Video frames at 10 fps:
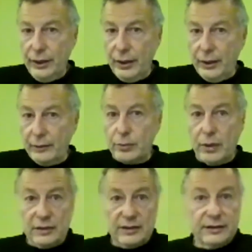and
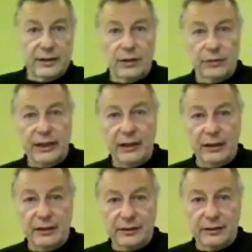processing our
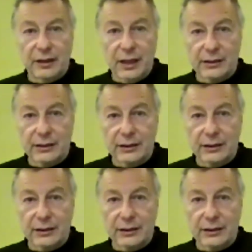dailies in London.